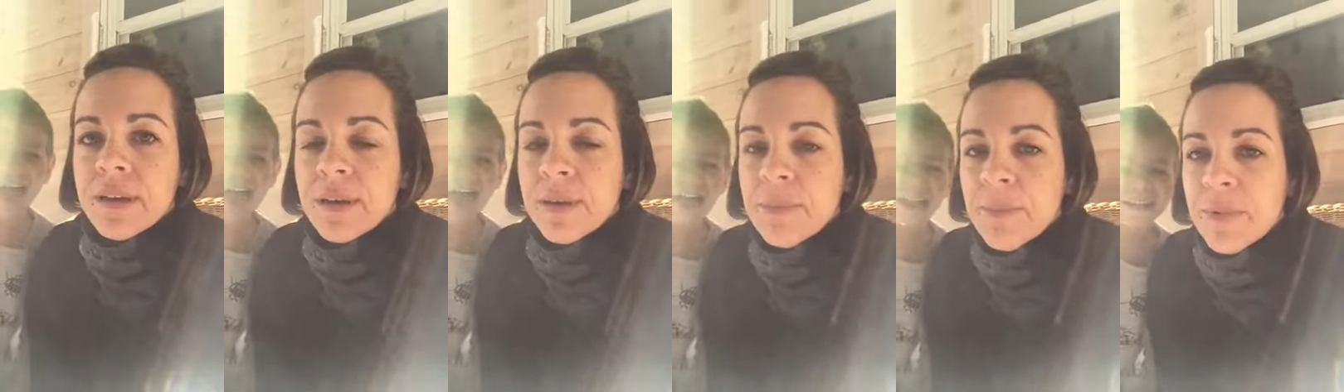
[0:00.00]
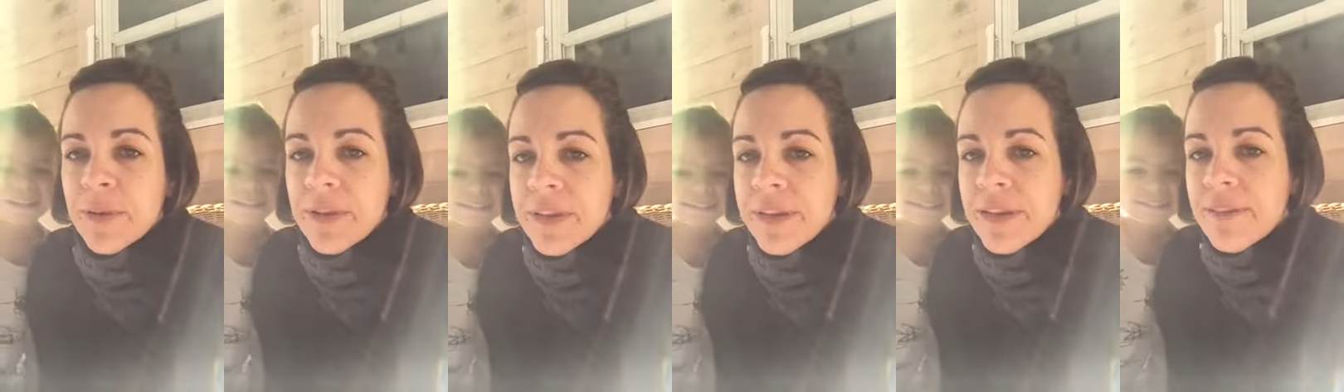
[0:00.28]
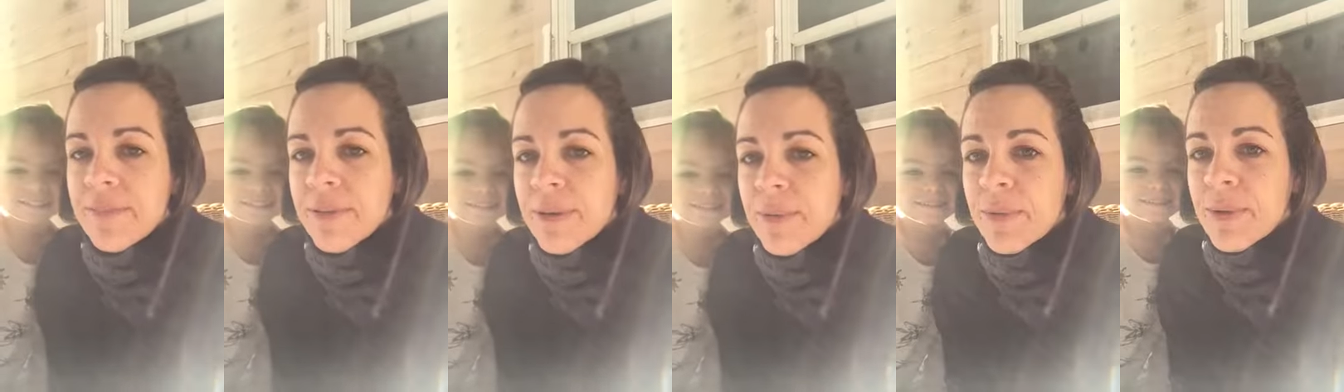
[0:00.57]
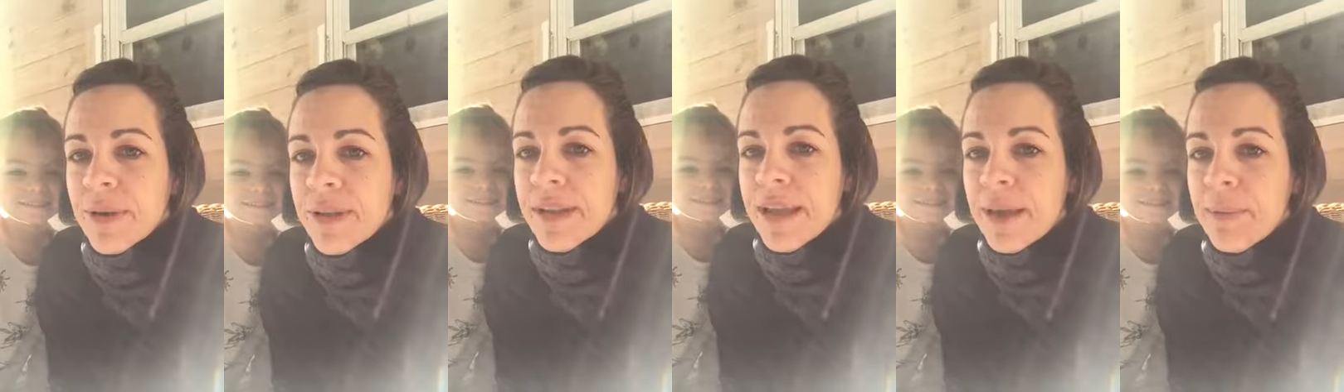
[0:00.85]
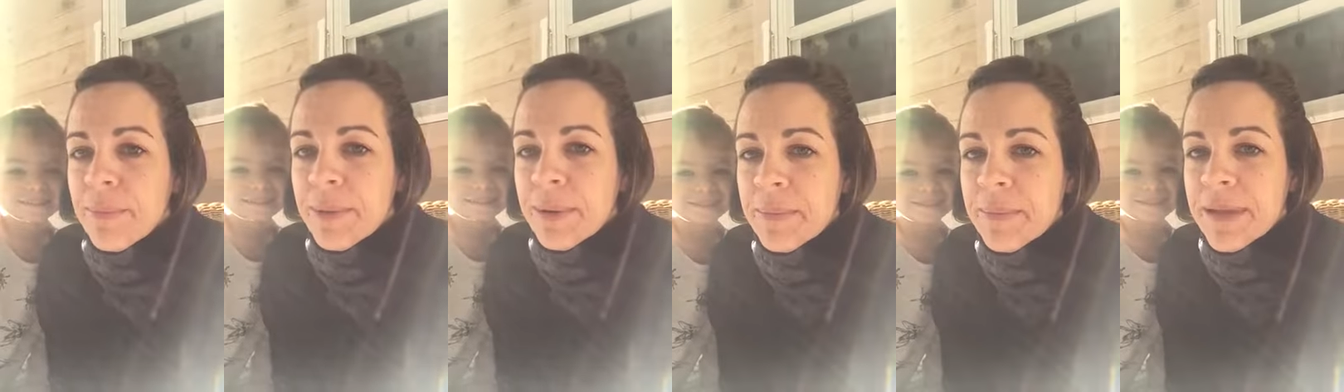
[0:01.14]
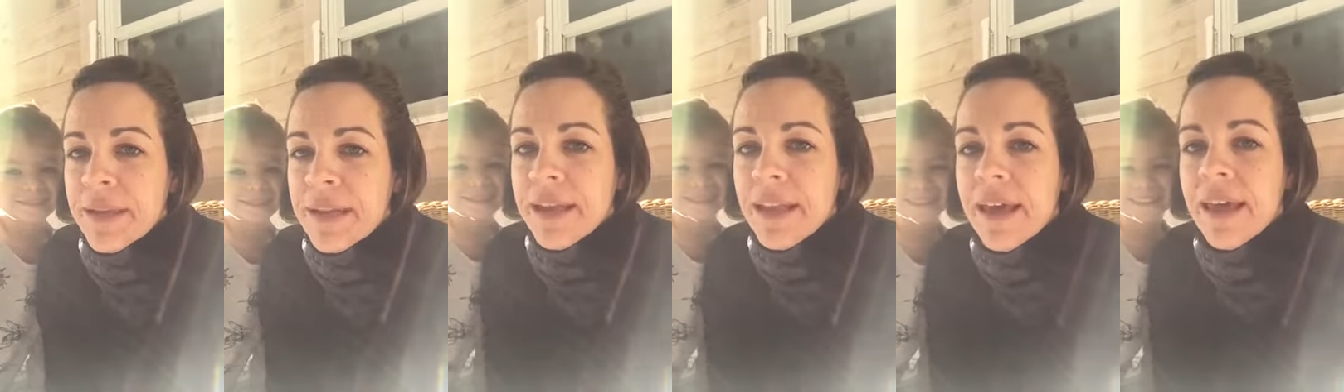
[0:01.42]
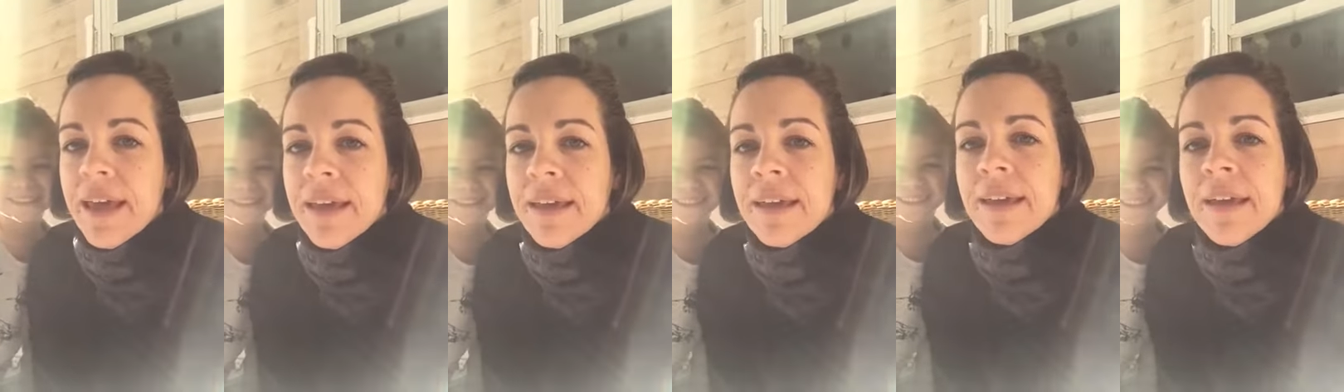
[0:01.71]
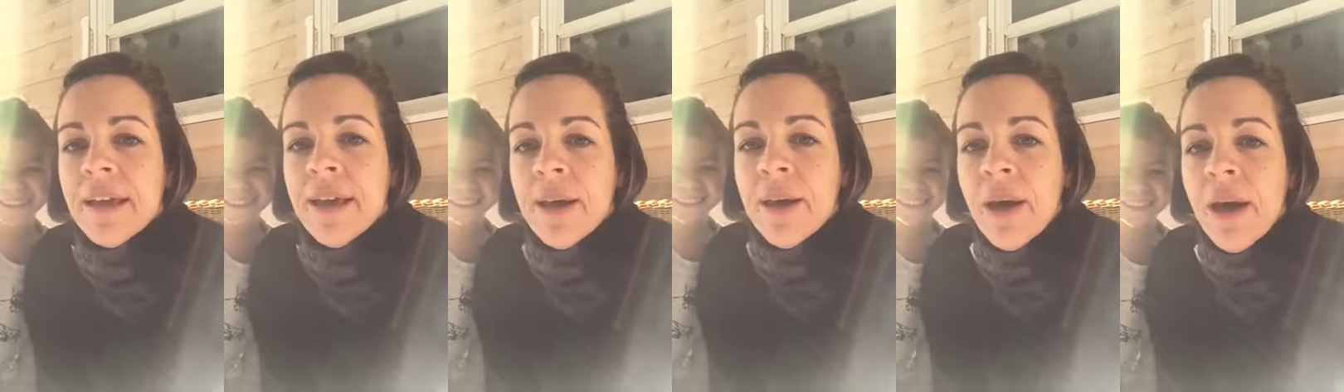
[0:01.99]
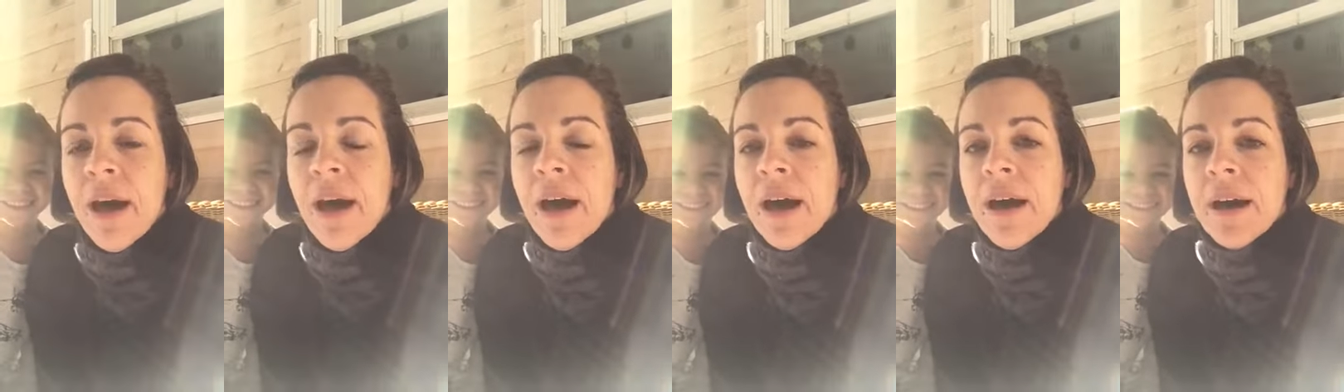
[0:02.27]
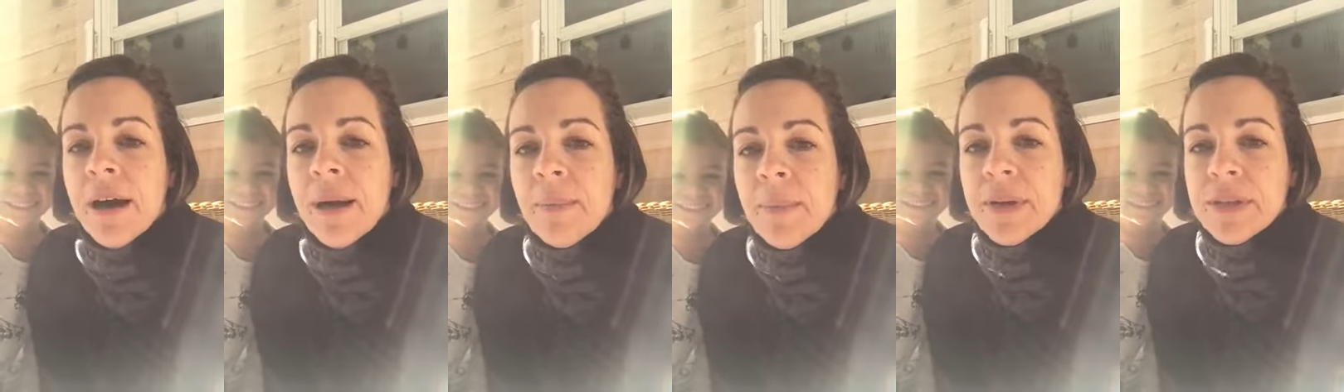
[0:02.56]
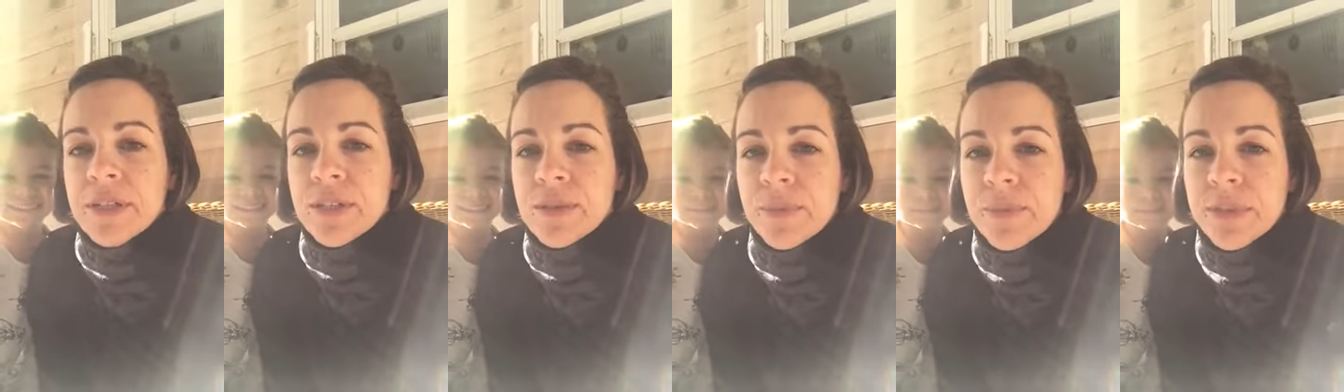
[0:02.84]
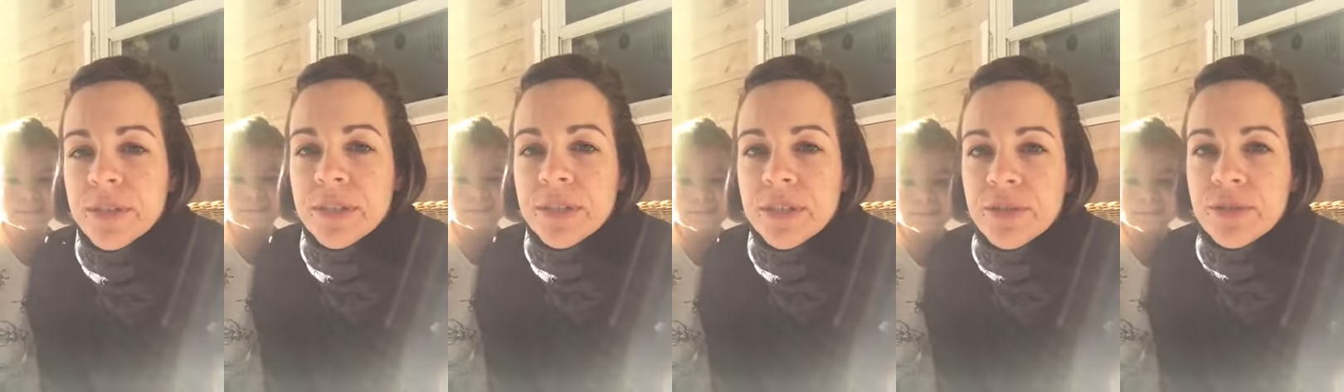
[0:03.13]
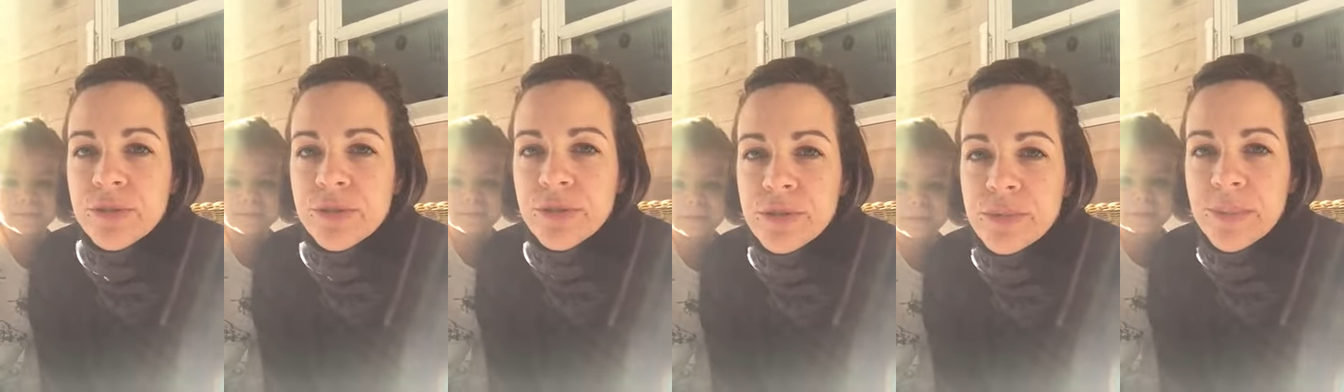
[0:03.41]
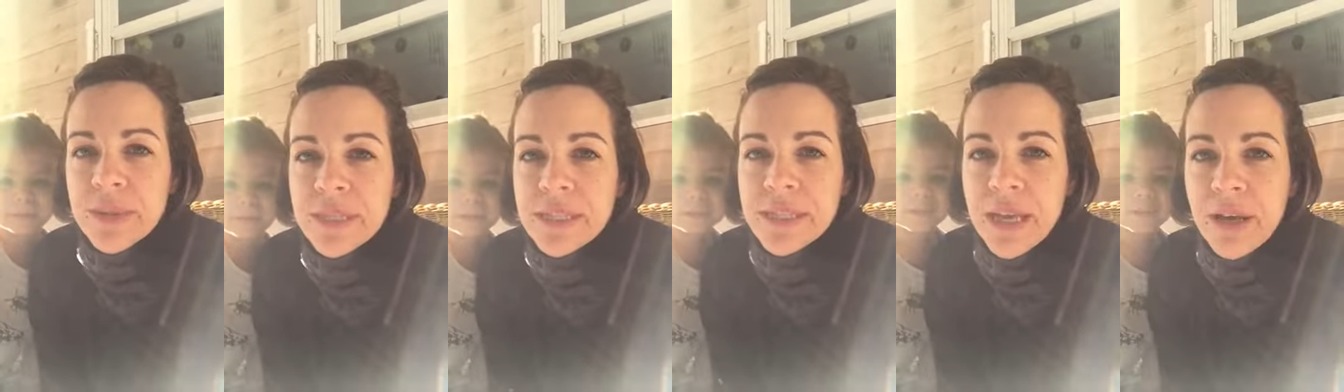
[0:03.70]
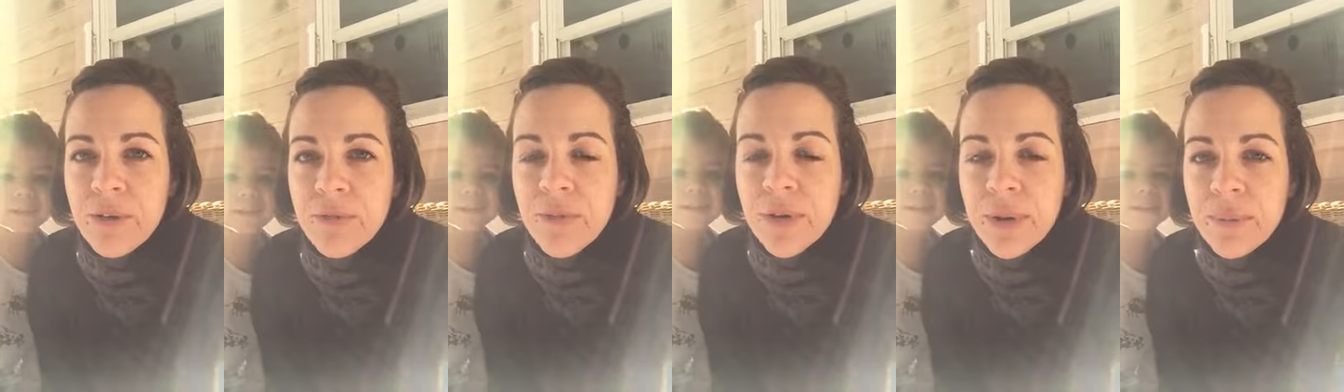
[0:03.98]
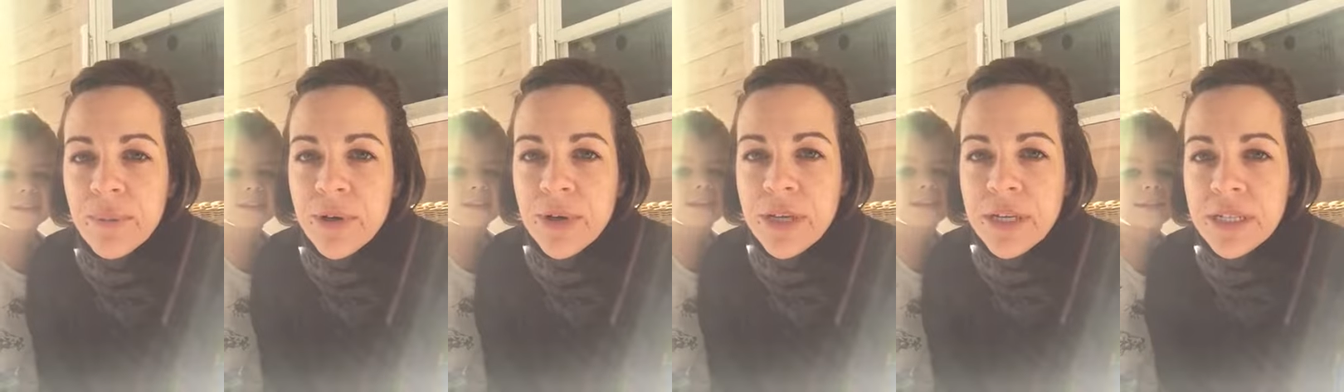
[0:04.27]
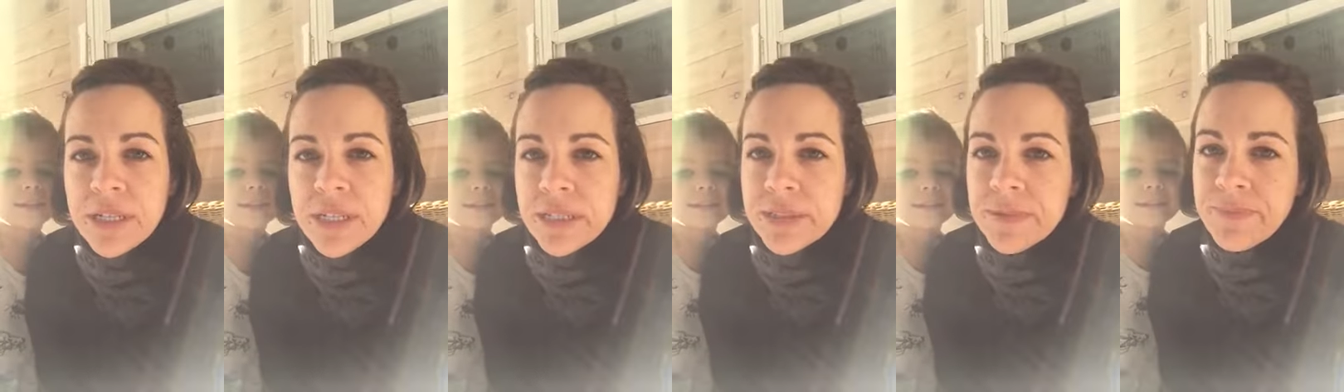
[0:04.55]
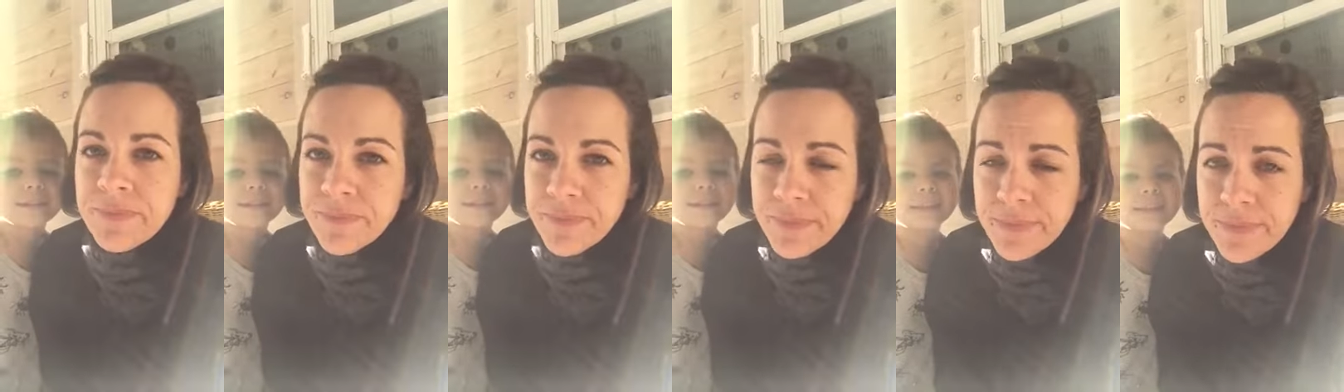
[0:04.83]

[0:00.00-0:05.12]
Good morning, everyone. Happy Monday. I just wanted to introduce myself. I'm Renata.